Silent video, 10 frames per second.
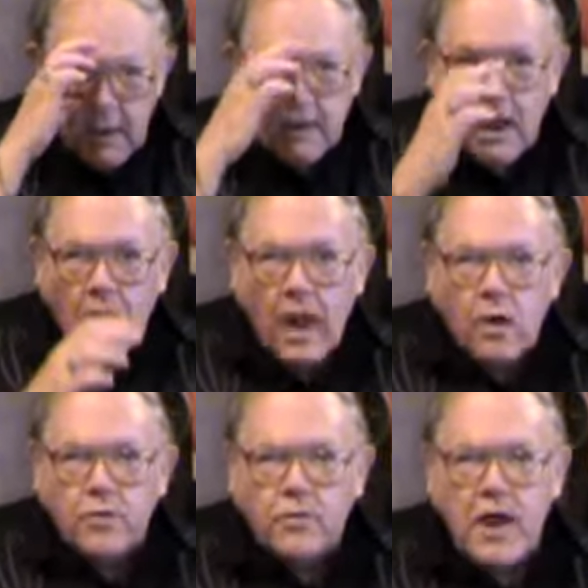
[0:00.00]

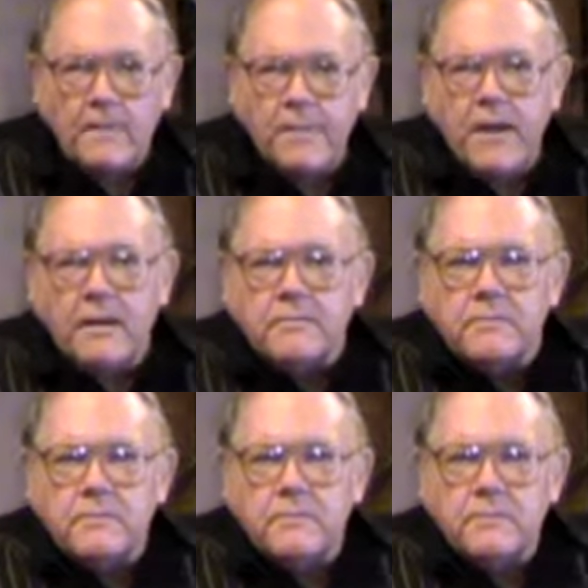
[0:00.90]
How could that be?
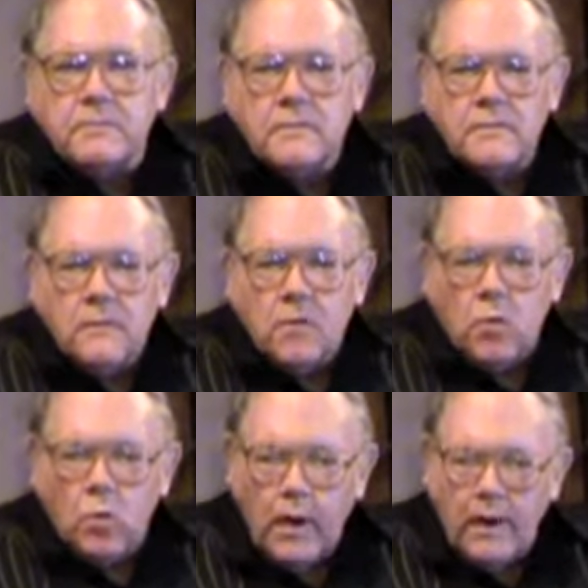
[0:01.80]

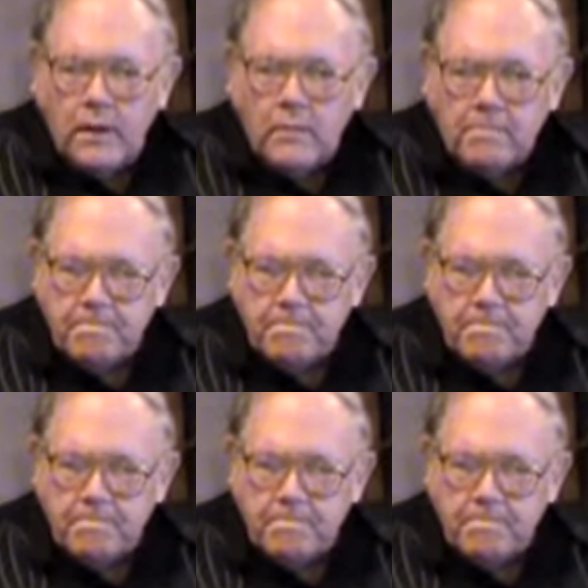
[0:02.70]
Well,